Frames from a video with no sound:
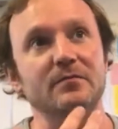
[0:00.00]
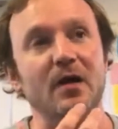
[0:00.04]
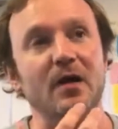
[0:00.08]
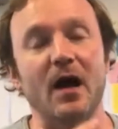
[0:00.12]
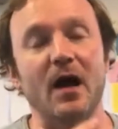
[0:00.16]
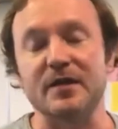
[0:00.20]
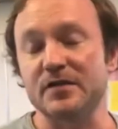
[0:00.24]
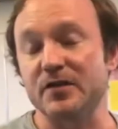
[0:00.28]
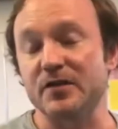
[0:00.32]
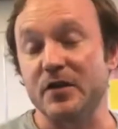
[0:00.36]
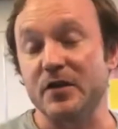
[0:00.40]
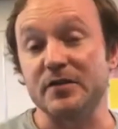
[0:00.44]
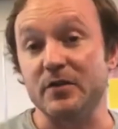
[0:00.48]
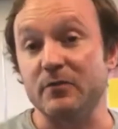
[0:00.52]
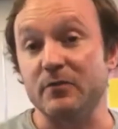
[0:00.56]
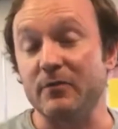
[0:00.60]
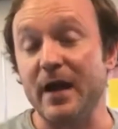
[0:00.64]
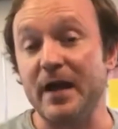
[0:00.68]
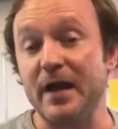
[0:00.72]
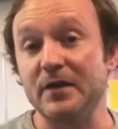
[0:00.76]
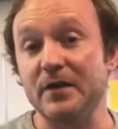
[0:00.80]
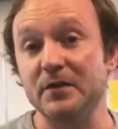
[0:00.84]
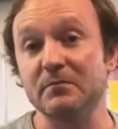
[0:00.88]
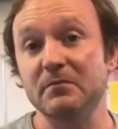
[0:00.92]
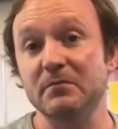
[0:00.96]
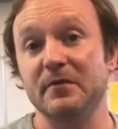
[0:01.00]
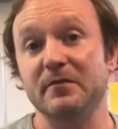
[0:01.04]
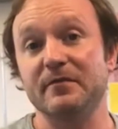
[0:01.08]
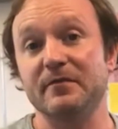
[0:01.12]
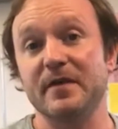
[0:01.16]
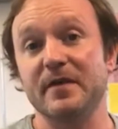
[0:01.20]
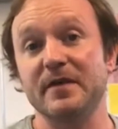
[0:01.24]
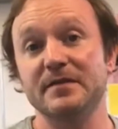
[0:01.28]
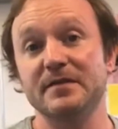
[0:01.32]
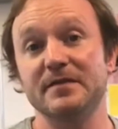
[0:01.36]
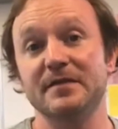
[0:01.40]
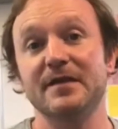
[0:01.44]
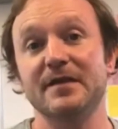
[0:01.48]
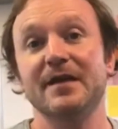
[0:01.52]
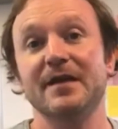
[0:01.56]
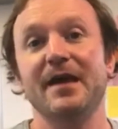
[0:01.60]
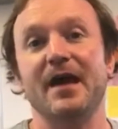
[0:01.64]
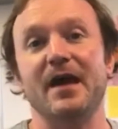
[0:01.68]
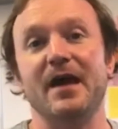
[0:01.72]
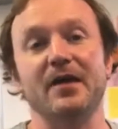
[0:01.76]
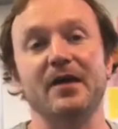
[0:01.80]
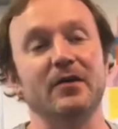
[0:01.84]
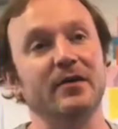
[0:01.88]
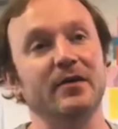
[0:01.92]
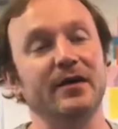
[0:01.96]
I chose at random at first,
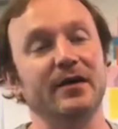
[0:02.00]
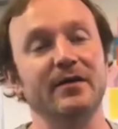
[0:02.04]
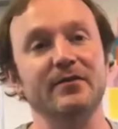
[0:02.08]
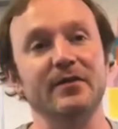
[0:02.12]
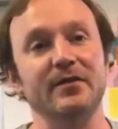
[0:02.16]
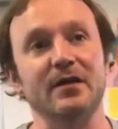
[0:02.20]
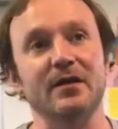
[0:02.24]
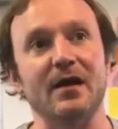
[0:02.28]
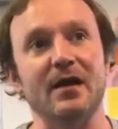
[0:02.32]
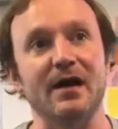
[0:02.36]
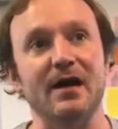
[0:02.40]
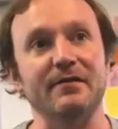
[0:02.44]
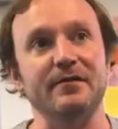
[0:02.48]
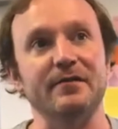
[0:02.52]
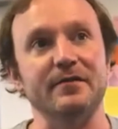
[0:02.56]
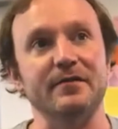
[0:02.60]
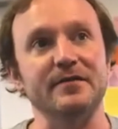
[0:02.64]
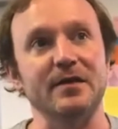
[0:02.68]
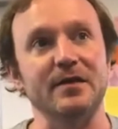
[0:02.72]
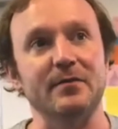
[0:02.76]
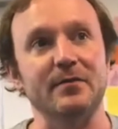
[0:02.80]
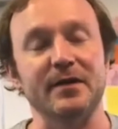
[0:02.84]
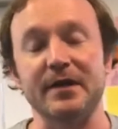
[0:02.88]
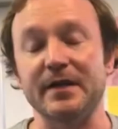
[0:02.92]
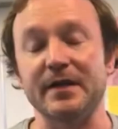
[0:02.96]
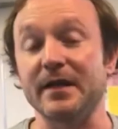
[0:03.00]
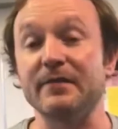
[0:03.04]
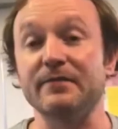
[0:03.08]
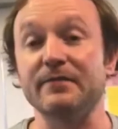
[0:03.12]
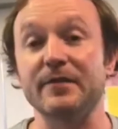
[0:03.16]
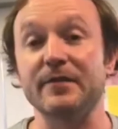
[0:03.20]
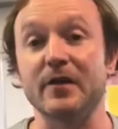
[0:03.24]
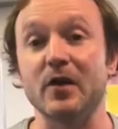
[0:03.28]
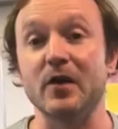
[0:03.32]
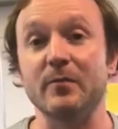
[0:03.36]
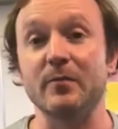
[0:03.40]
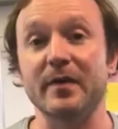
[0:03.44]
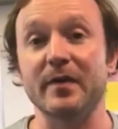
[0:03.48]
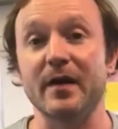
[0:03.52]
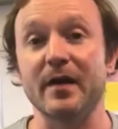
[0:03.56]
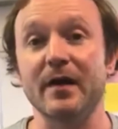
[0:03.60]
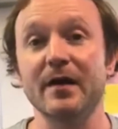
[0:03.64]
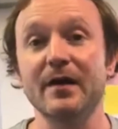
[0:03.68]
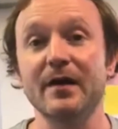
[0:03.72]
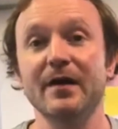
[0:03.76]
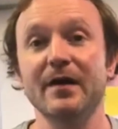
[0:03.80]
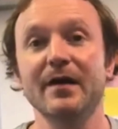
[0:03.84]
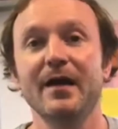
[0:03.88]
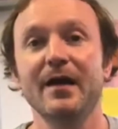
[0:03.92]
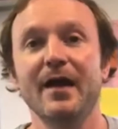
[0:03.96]
and I got given a life of someone in Ethiopia,
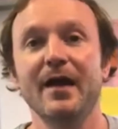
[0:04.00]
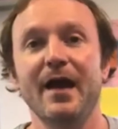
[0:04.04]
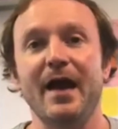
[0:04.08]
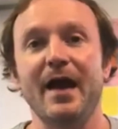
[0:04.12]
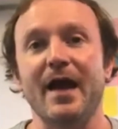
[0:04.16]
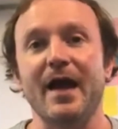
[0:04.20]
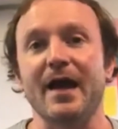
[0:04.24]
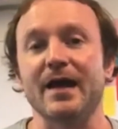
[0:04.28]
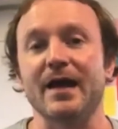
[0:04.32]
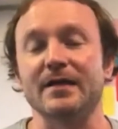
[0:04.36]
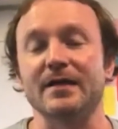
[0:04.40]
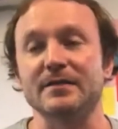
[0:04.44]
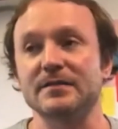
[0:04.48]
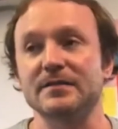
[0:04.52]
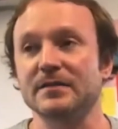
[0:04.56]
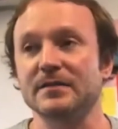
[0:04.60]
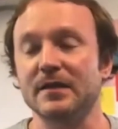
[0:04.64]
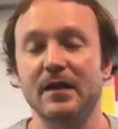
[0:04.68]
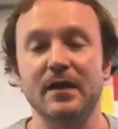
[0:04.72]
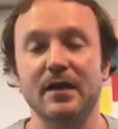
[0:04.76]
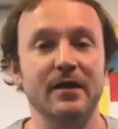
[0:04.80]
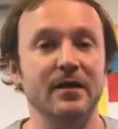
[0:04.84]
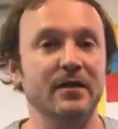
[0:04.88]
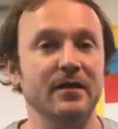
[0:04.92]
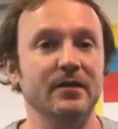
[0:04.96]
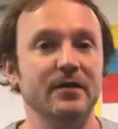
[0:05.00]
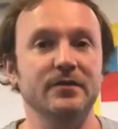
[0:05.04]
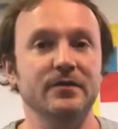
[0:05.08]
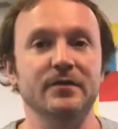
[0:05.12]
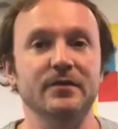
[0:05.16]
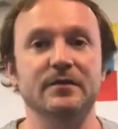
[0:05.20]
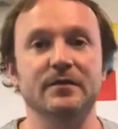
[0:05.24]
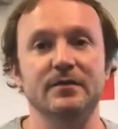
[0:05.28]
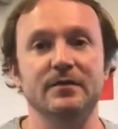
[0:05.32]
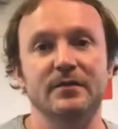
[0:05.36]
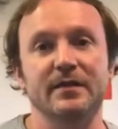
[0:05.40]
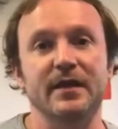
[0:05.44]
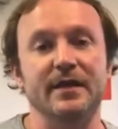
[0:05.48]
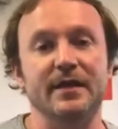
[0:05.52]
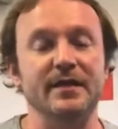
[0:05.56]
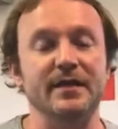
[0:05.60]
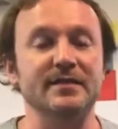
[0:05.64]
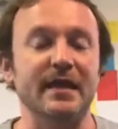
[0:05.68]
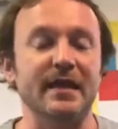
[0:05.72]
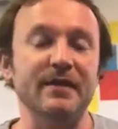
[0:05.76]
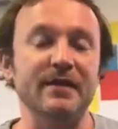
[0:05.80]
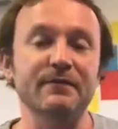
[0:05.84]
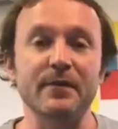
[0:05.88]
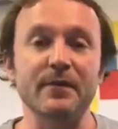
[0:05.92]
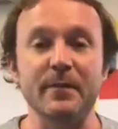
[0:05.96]
and you get this
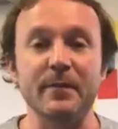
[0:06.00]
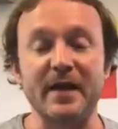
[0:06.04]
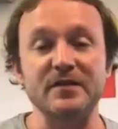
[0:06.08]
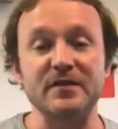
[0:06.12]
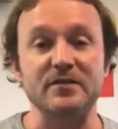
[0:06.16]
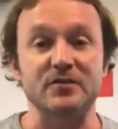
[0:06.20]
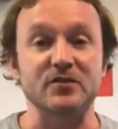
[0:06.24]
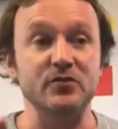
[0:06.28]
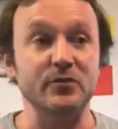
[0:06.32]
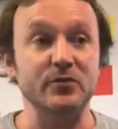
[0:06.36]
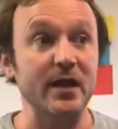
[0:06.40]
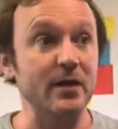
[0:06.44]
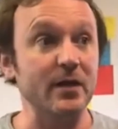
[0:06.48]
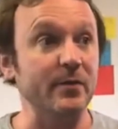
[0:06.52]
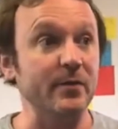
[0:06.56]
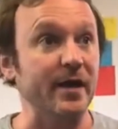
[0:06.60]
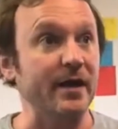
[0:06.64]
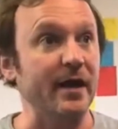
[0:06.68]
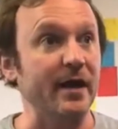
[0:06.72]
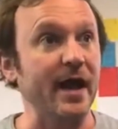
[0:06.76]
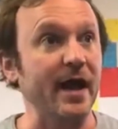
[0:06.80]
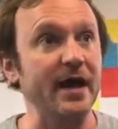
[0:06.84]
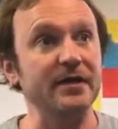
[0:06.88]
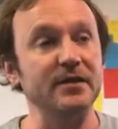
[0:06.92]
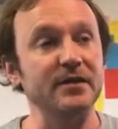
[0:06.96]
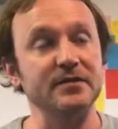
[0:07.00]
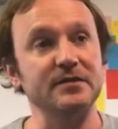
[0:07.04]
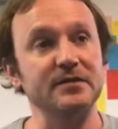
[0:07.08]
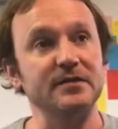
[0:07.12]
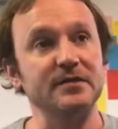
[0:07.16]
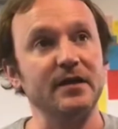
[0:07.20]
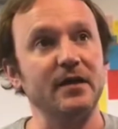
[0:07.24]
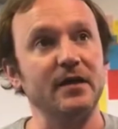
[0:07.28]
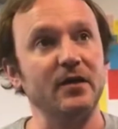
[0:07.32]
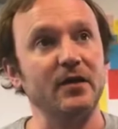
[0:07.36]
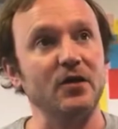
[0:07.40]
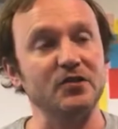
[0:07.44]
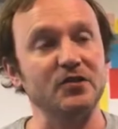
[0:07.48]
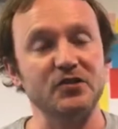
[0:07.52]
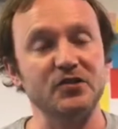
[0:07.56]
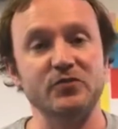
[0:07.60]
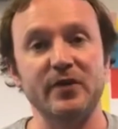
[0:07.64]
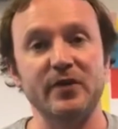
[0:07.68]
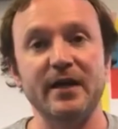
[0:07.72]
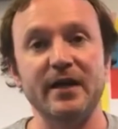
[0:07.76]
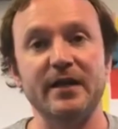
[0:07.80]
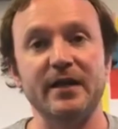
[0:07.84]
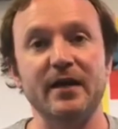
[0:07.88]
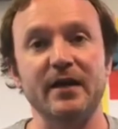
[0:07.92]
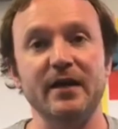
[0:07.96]
information straight away. How does
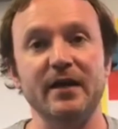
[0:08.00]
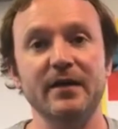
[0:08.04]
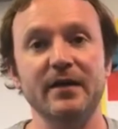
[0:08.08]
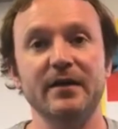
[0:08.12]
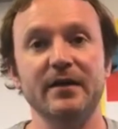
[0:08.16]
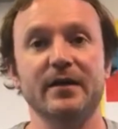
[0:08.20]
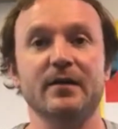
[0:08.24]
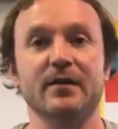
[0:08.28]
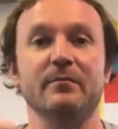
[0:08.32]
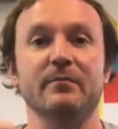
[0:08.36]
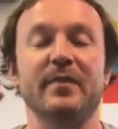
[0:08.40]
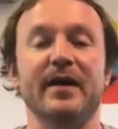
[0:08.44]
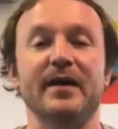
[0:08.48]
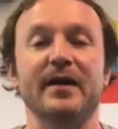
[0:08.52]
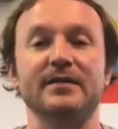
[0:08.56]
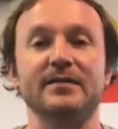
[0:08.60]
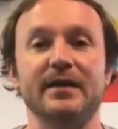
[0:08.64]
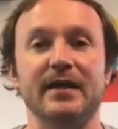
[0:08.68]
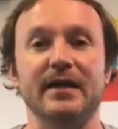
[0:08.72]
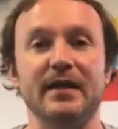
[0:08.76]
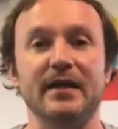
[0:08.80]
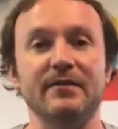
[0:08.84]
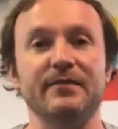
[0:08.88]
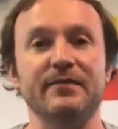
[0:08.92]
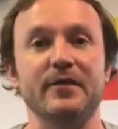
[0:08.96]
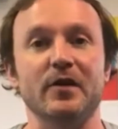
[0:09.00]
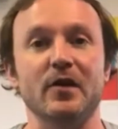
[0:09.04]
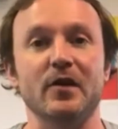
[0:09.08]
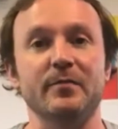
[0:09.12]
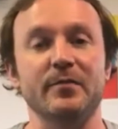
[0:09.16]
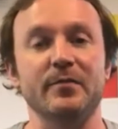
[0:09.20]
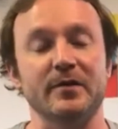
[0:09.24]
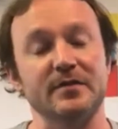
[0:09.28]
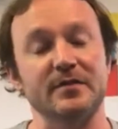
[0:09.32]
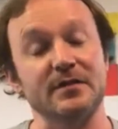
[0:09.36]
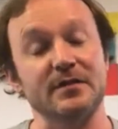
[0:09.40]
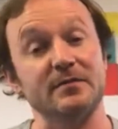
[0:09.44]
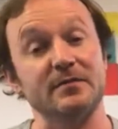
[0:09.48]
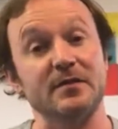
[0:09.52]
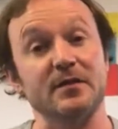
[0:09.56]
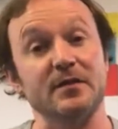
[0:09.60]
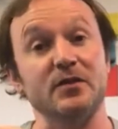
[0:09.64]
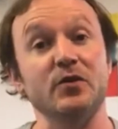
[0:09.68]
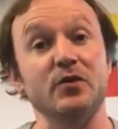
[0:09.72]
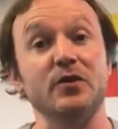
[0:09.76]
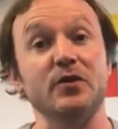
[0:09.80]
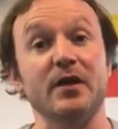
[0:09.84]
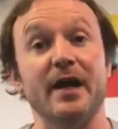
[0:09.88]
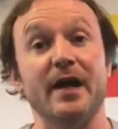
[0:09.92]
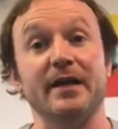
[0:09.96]
Australia compare to Ethiopia in terms of the
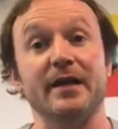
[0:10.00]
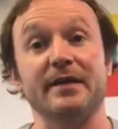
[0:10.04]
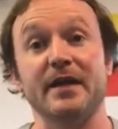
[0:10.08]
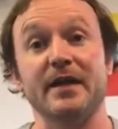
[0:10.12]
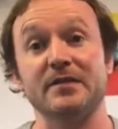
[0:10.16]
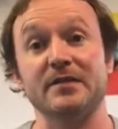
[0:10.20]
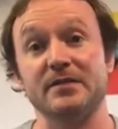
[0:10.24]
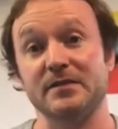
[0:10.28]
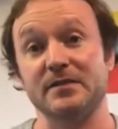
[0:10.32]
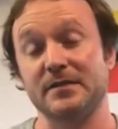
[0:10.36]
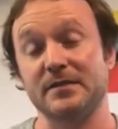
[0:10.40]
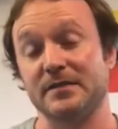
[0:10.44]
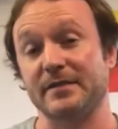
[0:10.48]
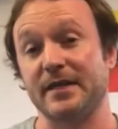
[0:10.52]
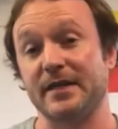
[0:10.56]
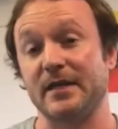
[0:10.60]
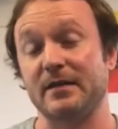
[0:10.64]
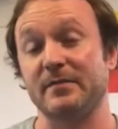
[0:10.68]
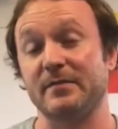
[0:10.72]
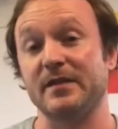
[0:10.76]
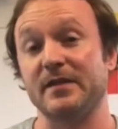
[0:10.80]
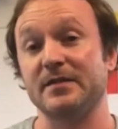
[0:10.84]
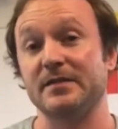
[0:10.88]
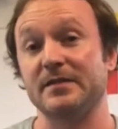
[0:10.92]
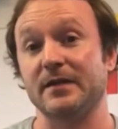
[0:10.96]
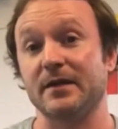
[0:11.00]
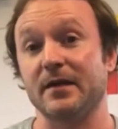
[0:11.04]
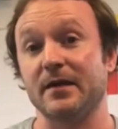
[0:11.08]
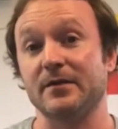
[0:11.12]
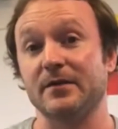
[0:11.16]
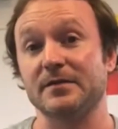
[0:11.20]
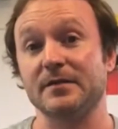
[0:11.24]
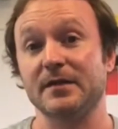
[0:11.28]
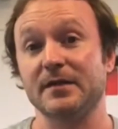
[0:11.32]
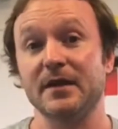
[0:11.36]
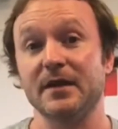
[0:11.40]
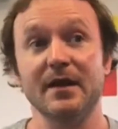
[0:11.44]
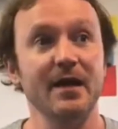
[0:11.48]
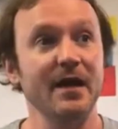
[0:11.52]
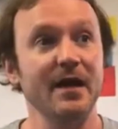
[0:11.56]
United Nations Sustainability Goals?